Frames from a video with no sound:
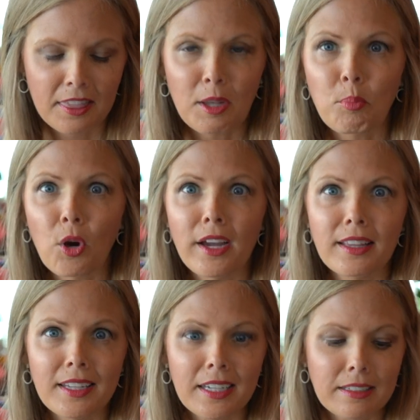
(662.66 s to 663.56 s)
the
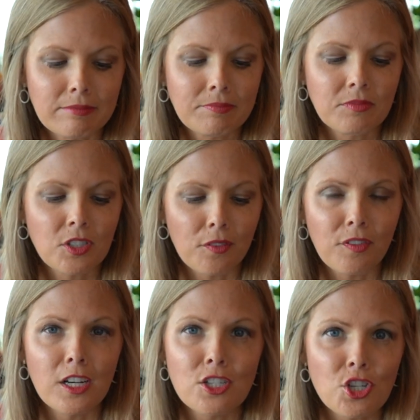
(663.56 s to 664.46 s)
praline to
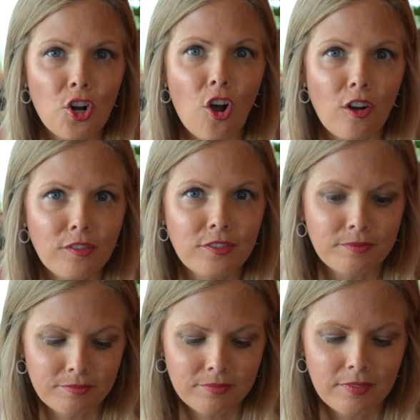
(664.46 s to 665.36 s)
finish it off.
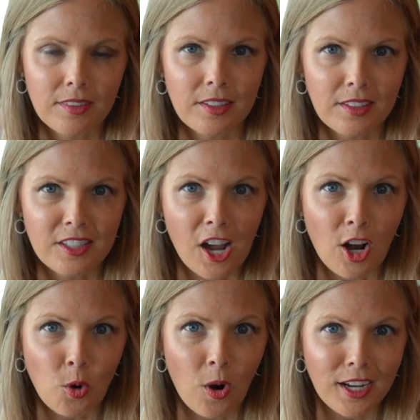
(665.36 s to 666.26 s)

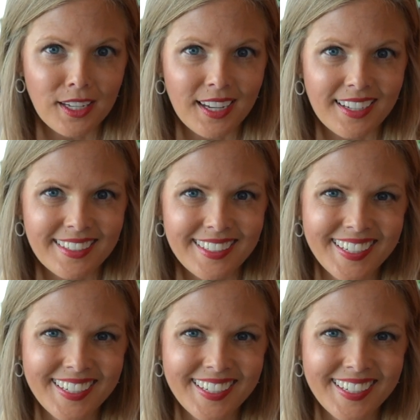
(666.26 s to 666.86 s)
Not quite yet.